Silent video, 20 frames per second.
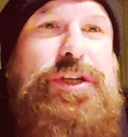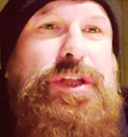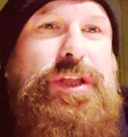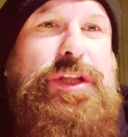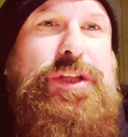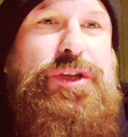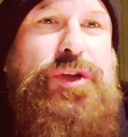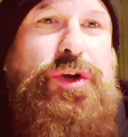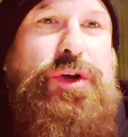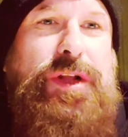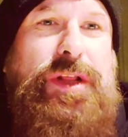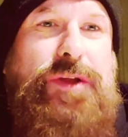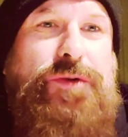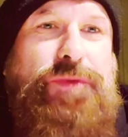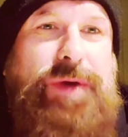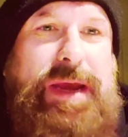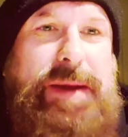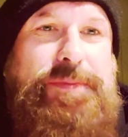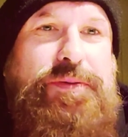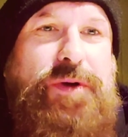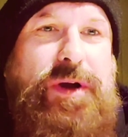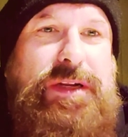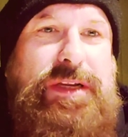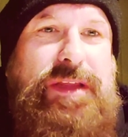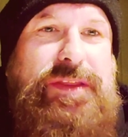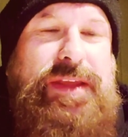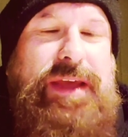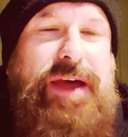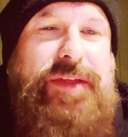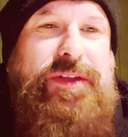to the Douglas Reaper I
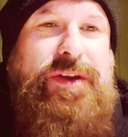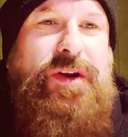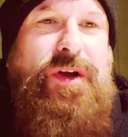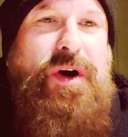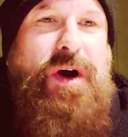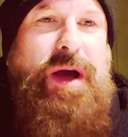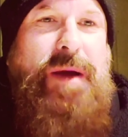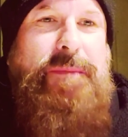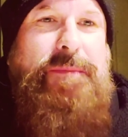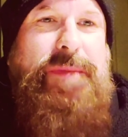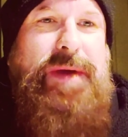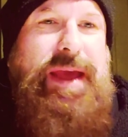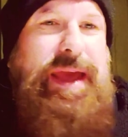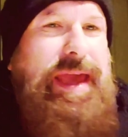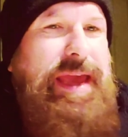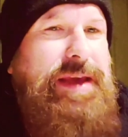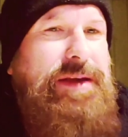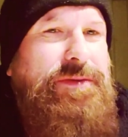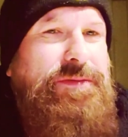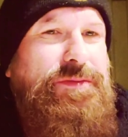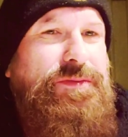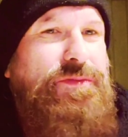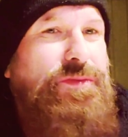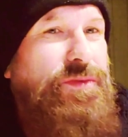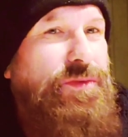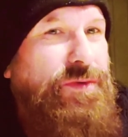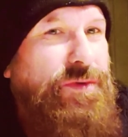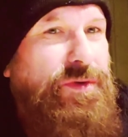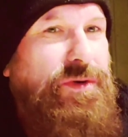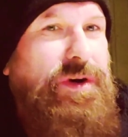did the other night. Heat,
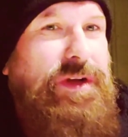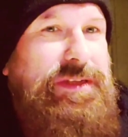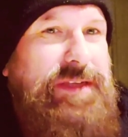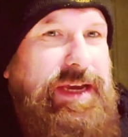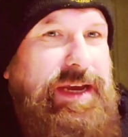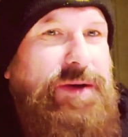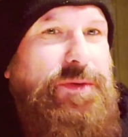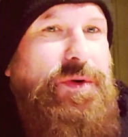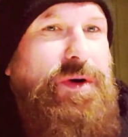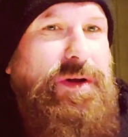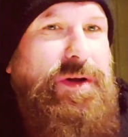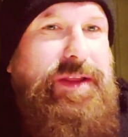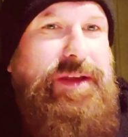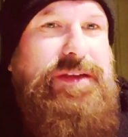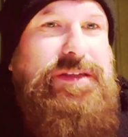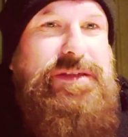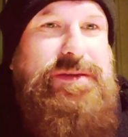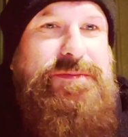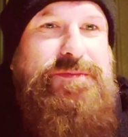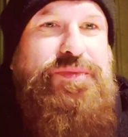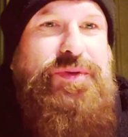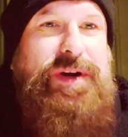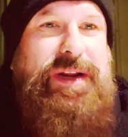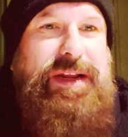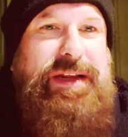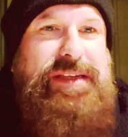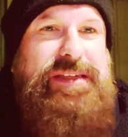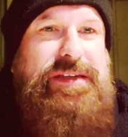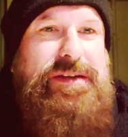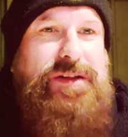I tell you what, there's
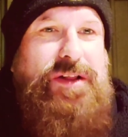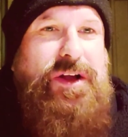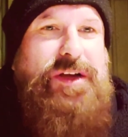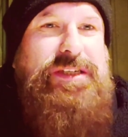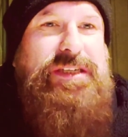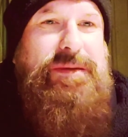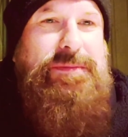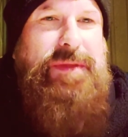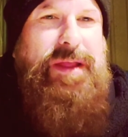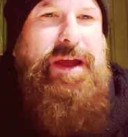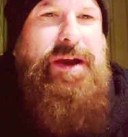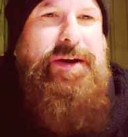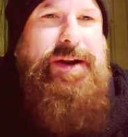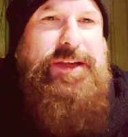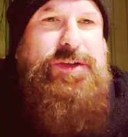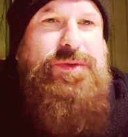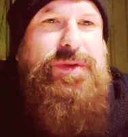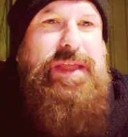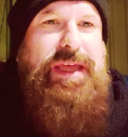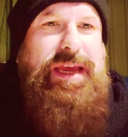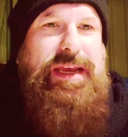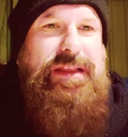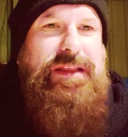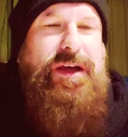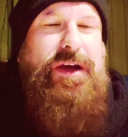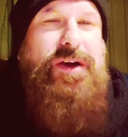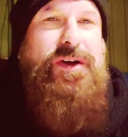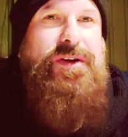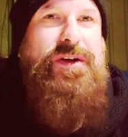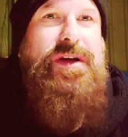pretty close similarities with the heat
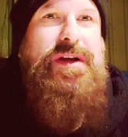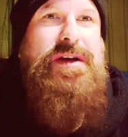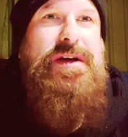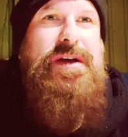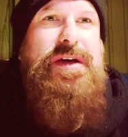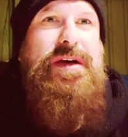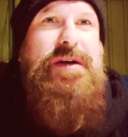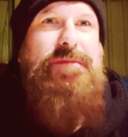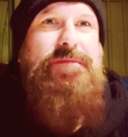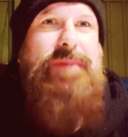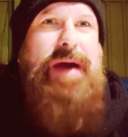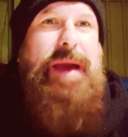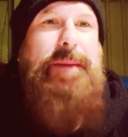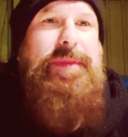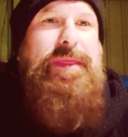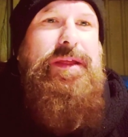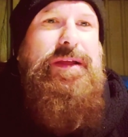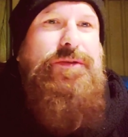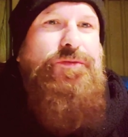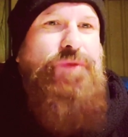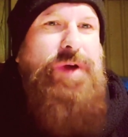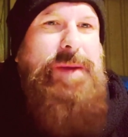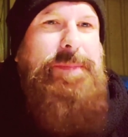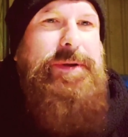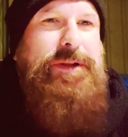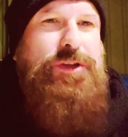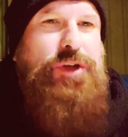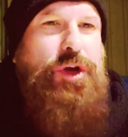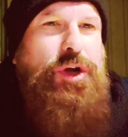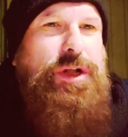though. Maybe the
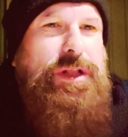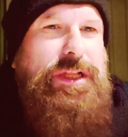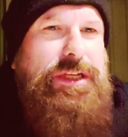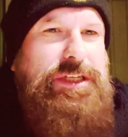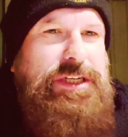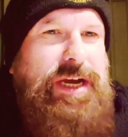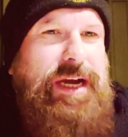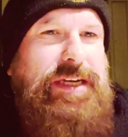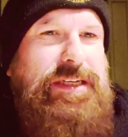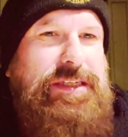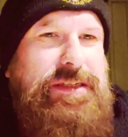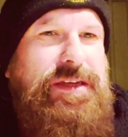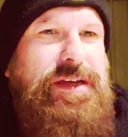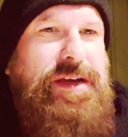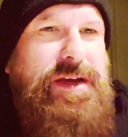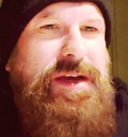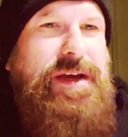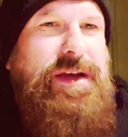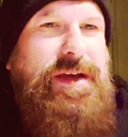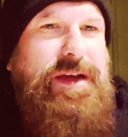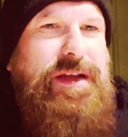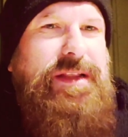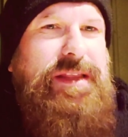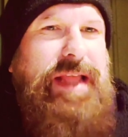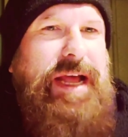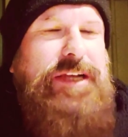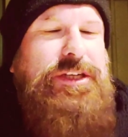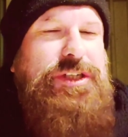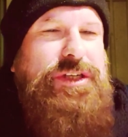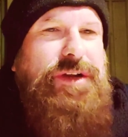Reaper Douglas just
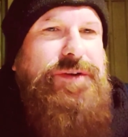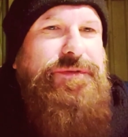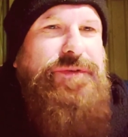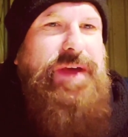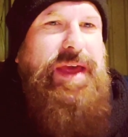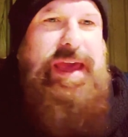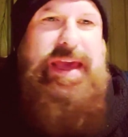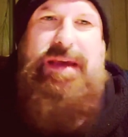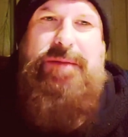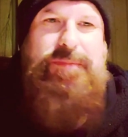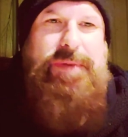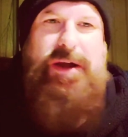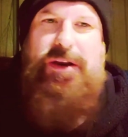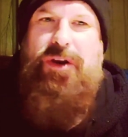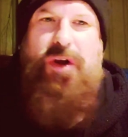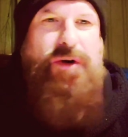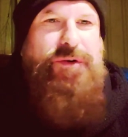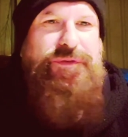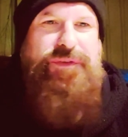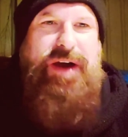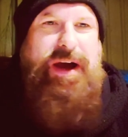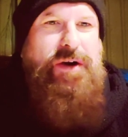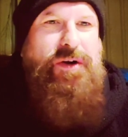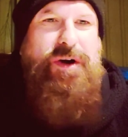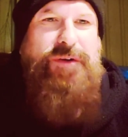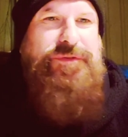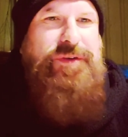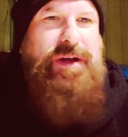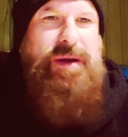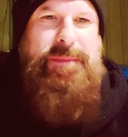nudged it for heat, but not far
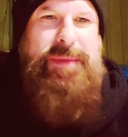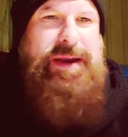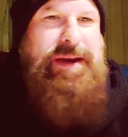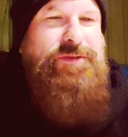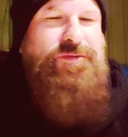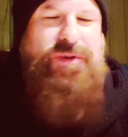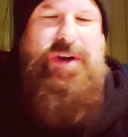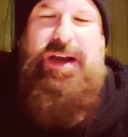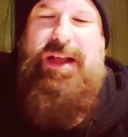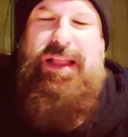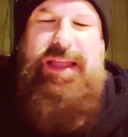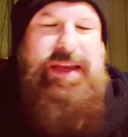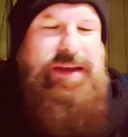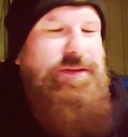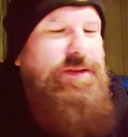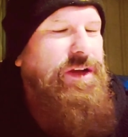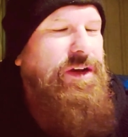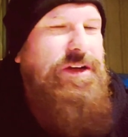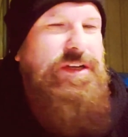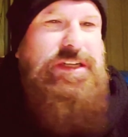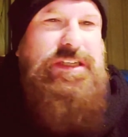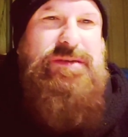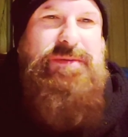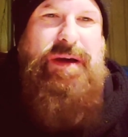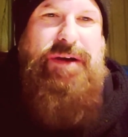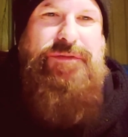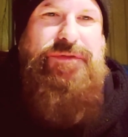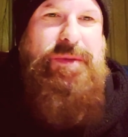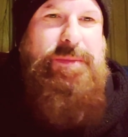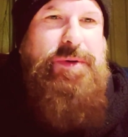off it. I mean, really, you could just
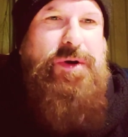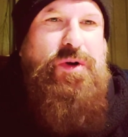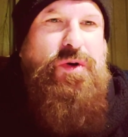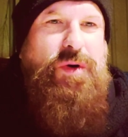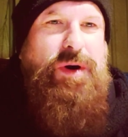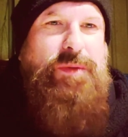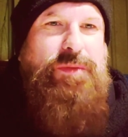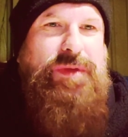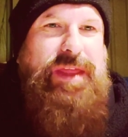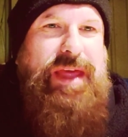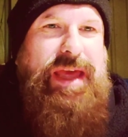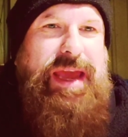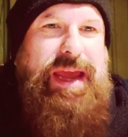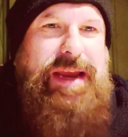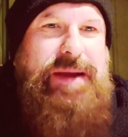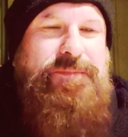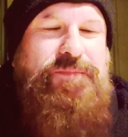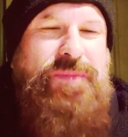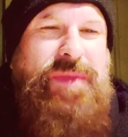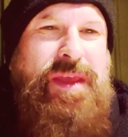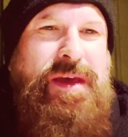about flip a coin with the heat.